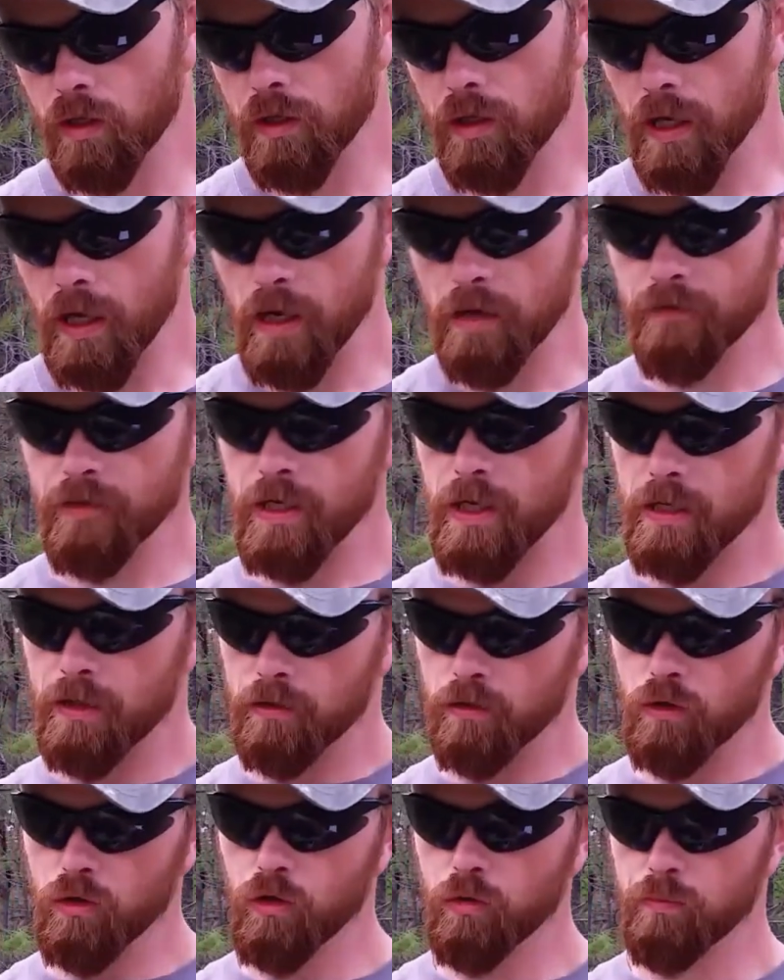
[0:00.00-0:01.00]
knives had
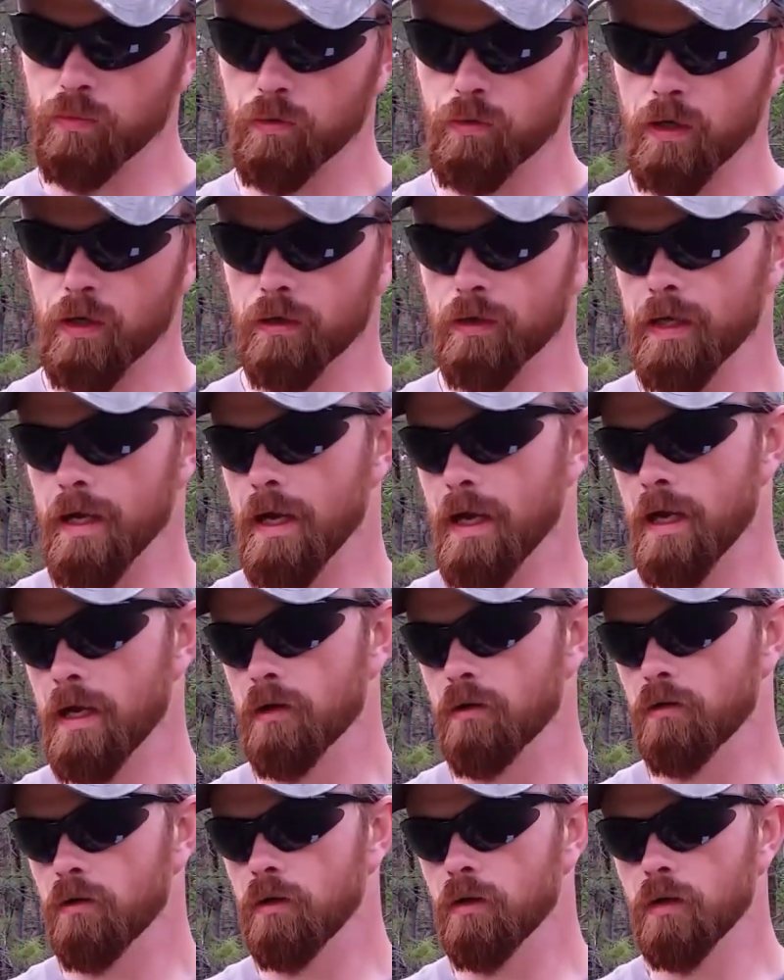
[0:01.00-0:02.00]
a loop around the
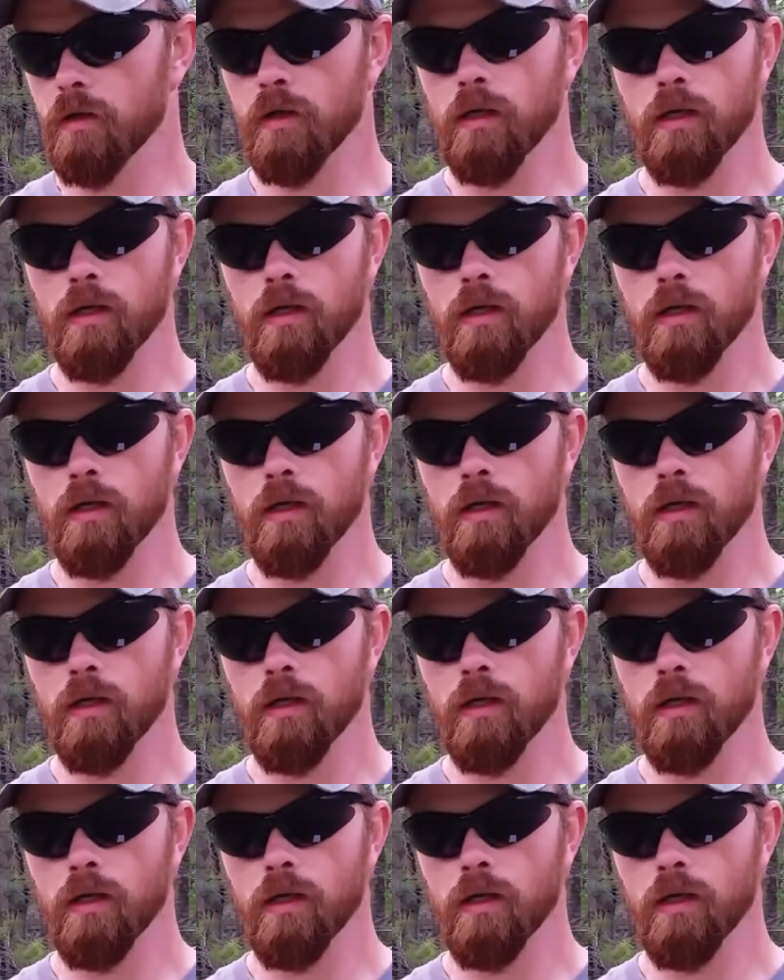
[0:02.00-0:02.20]
handle,